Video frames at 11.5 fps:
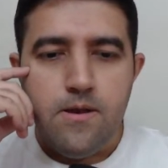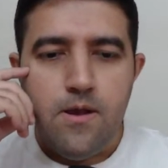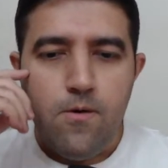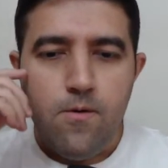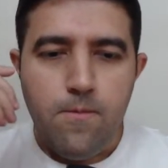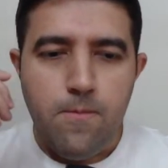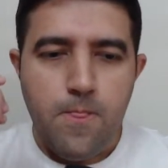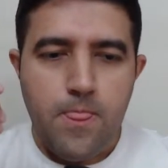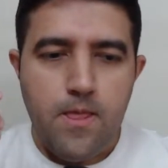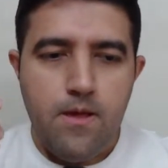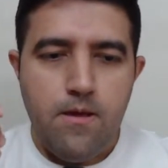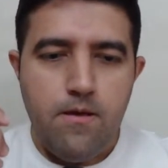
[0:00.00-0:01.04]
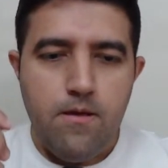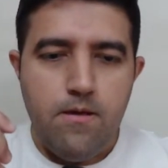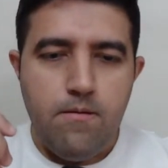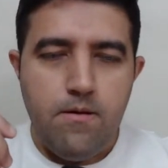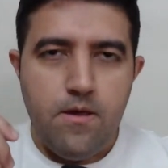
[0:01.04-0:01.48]
Now,
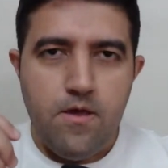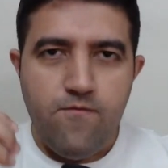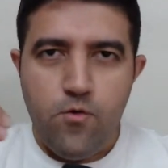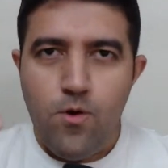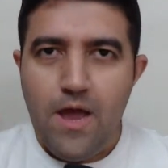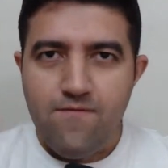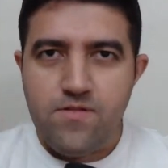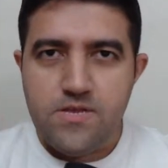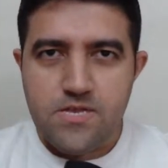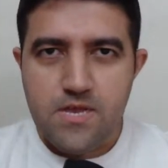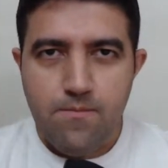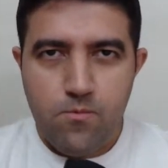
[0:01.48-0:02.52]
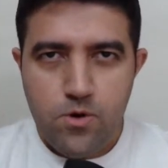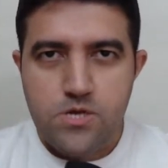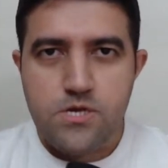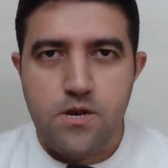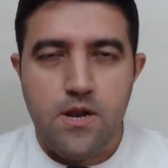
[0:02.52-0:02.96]
if you have this same
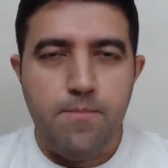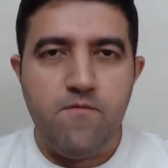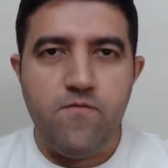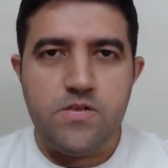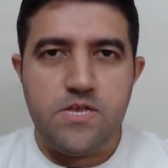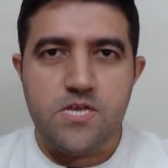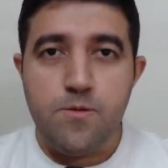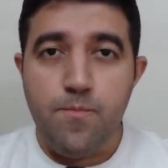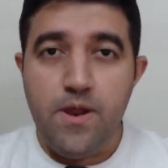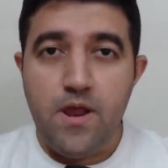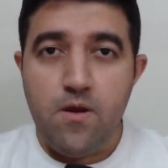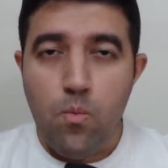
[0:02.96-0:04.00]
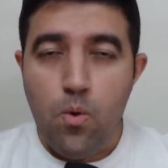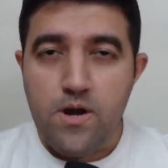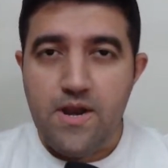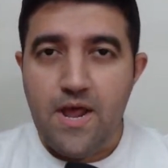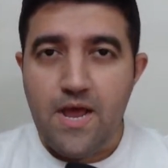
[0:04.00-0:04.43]
question, let me first explain
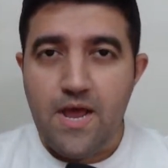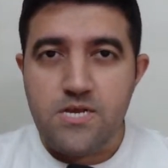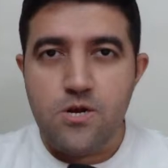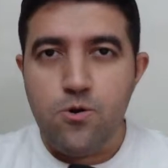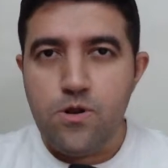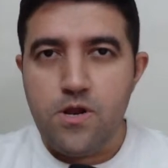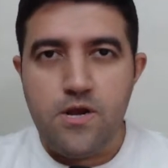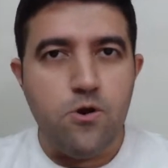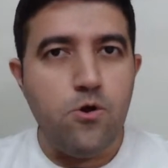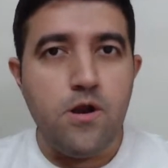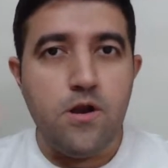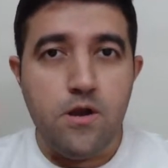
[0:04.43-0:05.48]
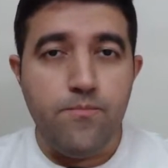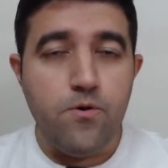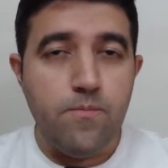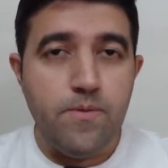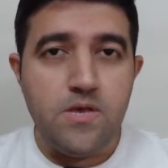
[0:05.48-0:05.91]
what an action oriented or an
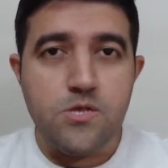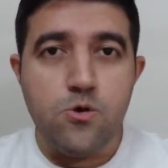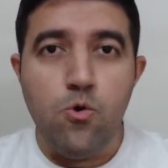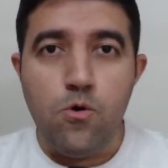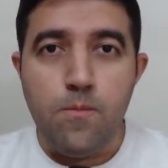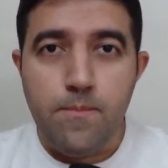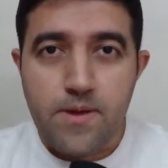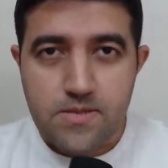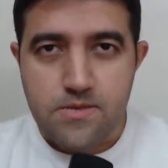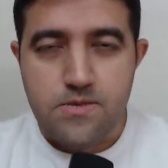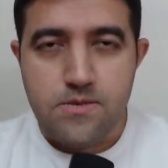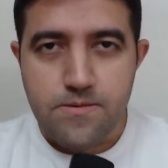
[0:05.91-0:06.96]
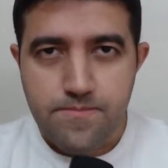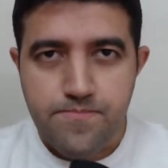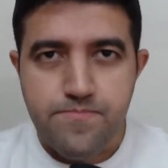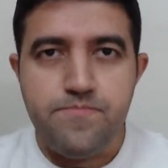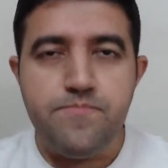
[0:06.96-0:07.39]
input based goal means.
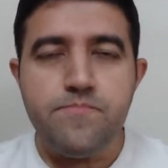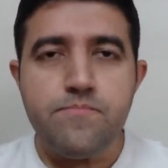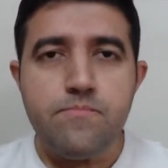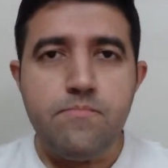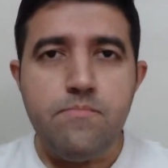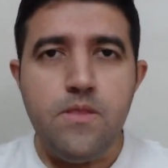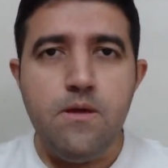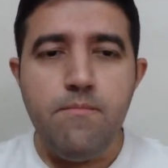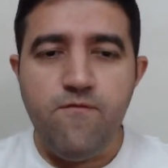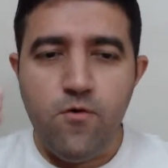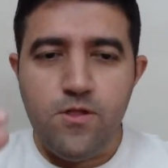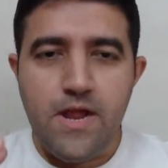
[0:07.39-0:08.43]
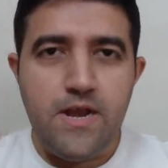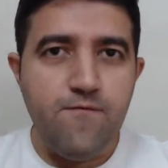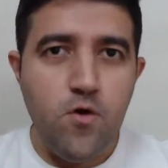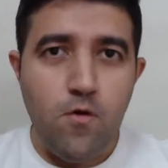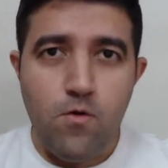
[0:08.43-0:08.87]
Before that,
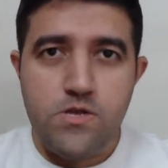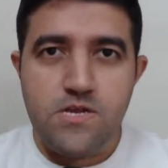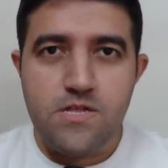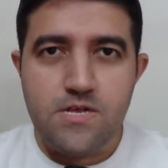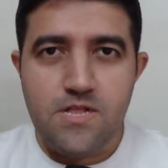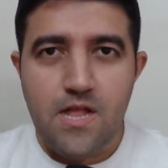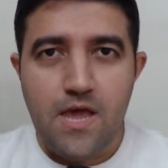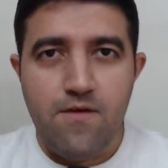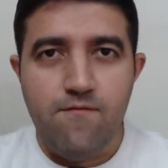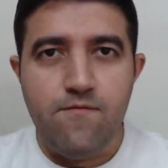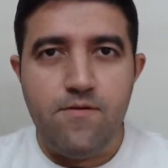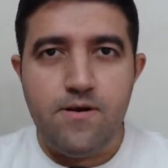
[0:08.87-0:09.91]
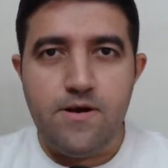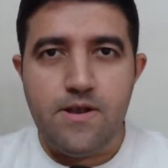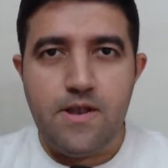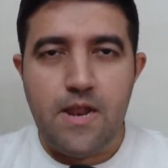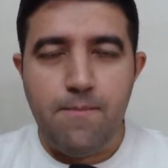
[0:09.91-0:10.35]
if you are watching this live,
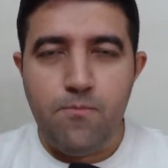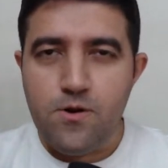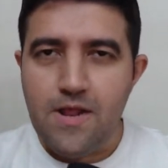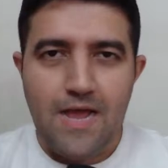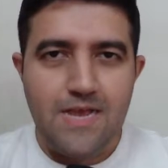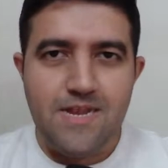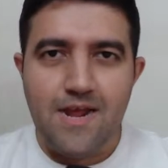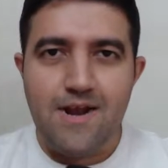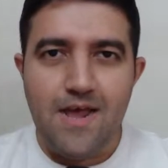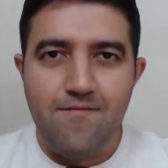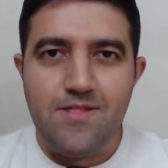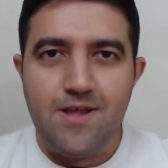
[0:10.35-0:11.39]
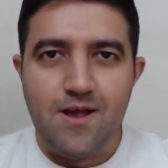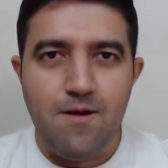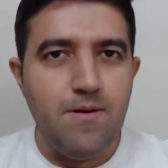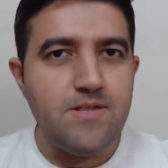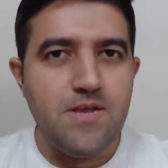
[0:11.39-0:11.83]
put hashtag live in the
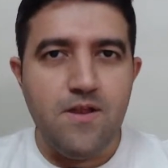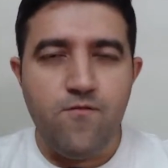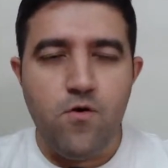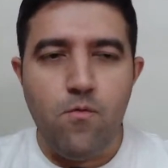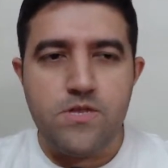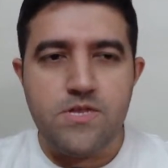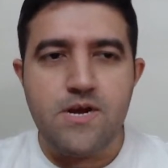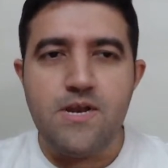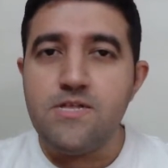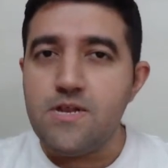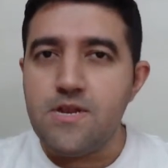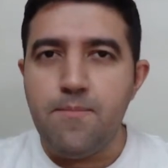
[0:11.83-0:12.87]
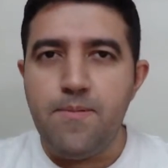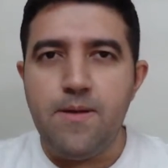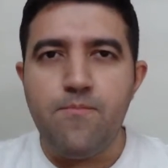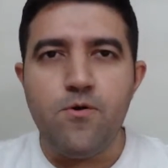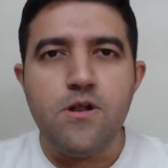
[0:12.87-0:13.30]
comments, and if you're watching it as a
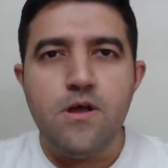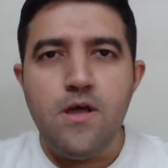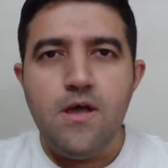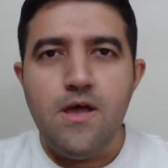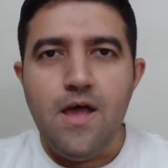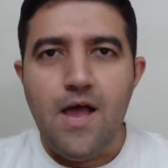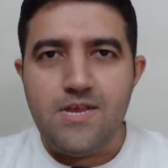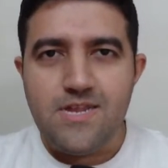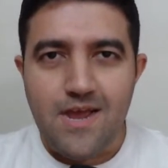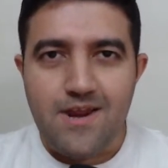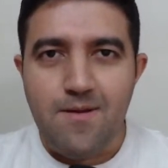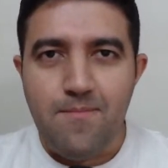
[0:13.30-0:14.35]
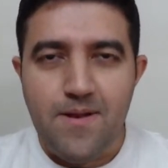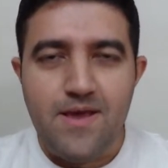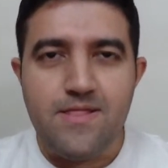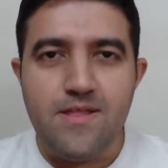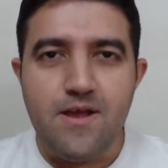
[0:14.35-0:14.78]
replay, put hashtag
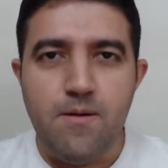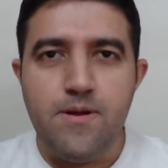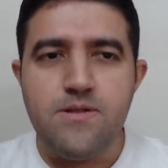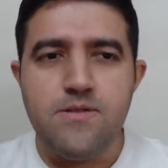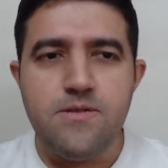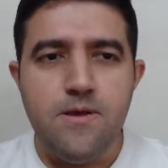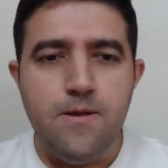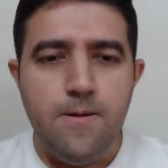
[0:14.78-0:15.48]
replay in the comments.